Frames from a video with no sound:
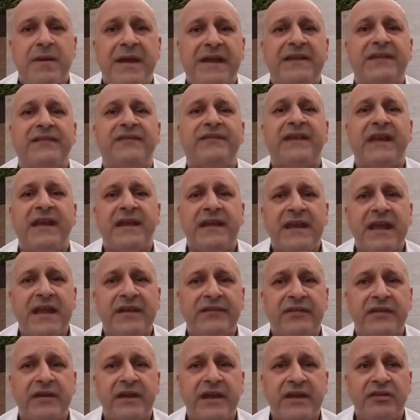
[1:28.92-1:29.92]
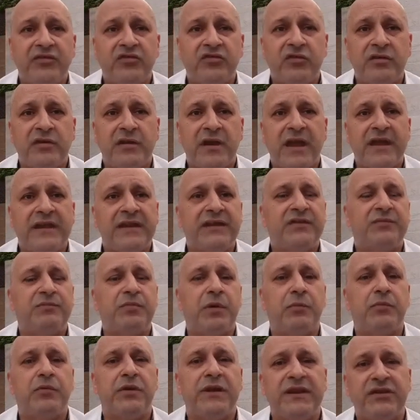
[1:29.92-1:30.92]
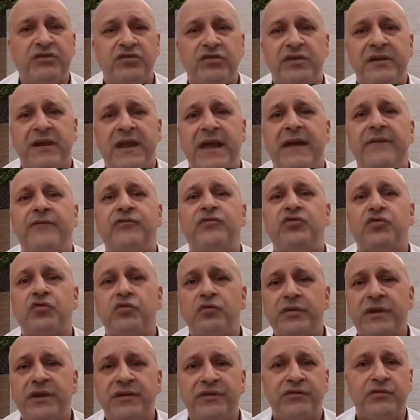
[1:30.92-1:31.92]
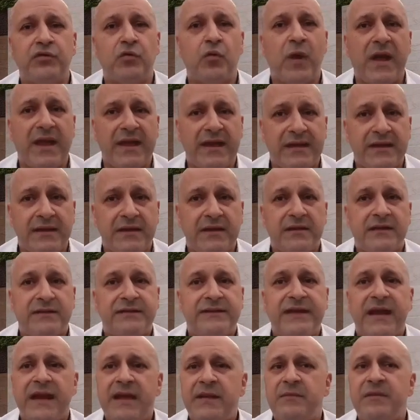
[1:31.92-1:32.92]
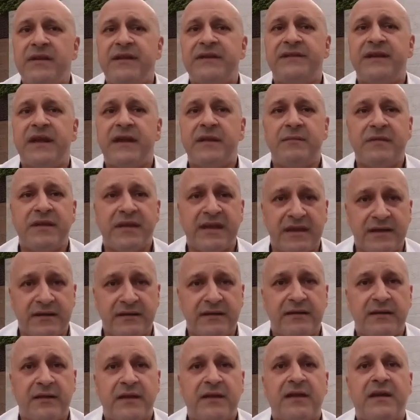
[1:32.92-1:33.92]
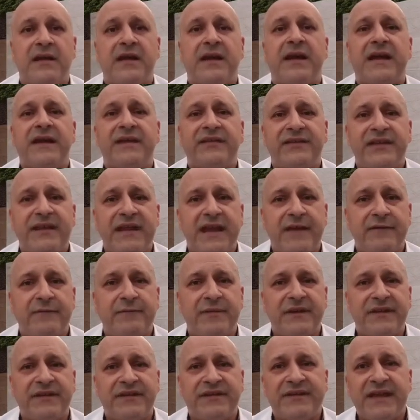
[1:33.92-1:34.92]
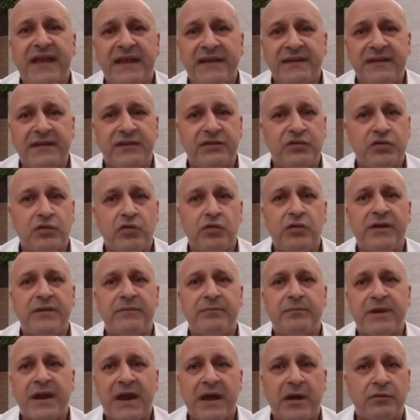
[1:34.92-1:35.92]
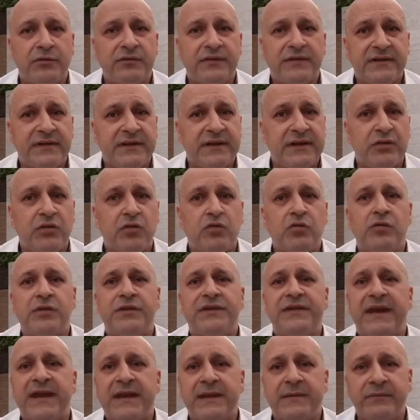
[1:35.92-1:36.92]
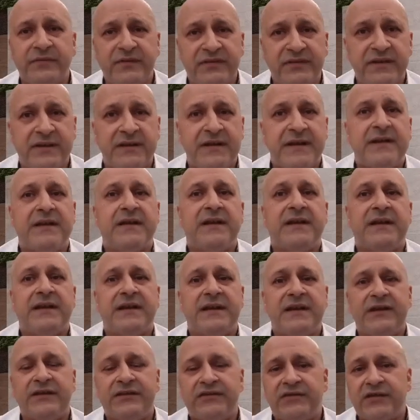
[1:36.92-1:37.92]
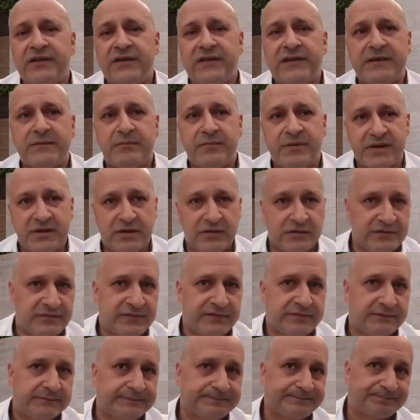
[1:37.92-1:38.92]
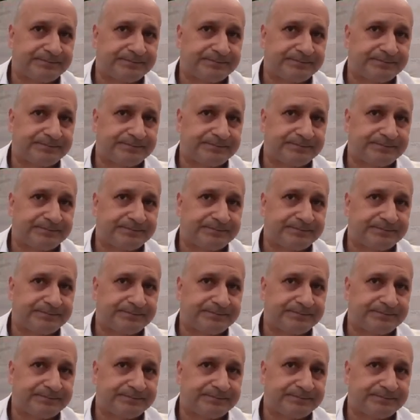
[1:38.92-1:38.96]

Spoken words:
Pakistan as a nation and its population have shown us the way, time and time again, as they have been standing tall and proud in all times, in history and beyond.